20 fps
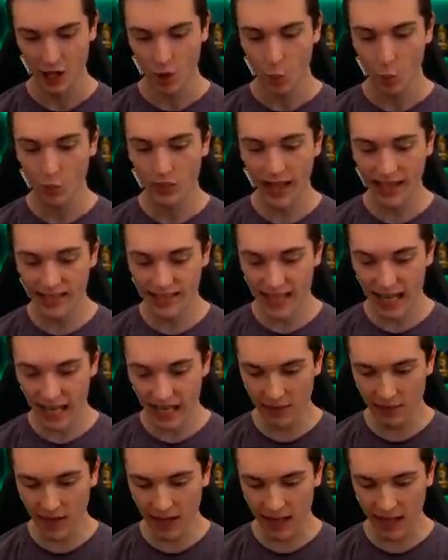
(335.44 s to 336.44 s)
That's not
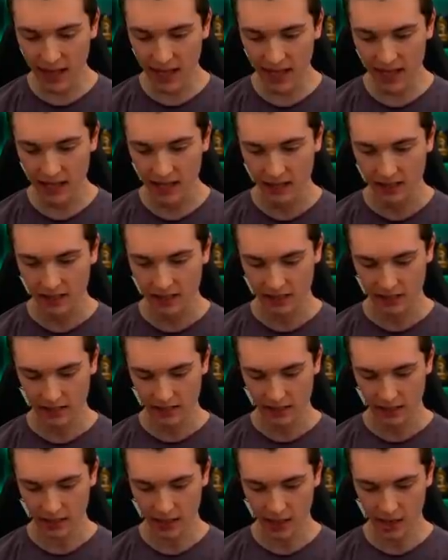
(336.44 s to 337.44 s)
even a hit.
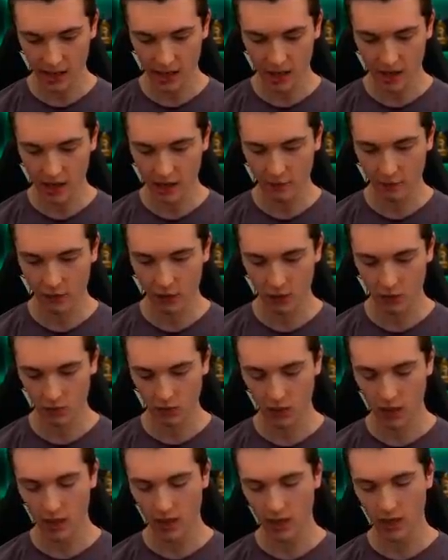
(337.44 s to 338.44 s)
Oh, I feel
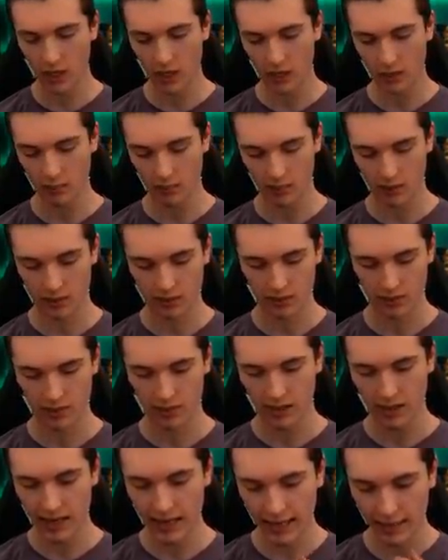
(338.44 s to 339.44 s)
robbed.
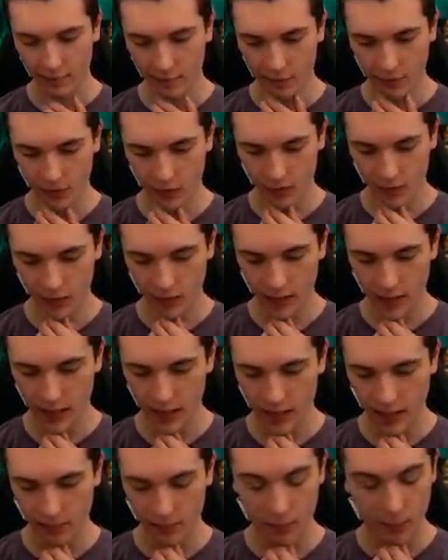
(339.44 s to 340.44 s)
I feel
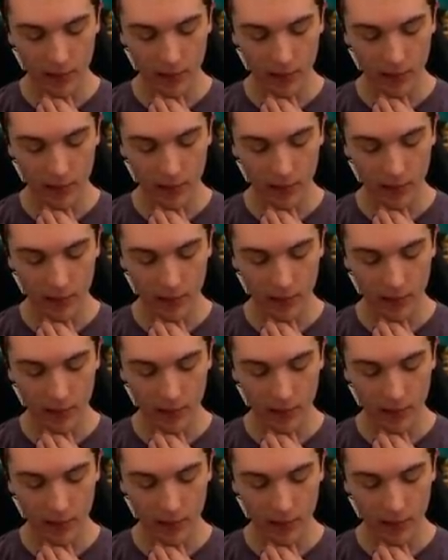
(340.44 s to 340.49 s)
robbed.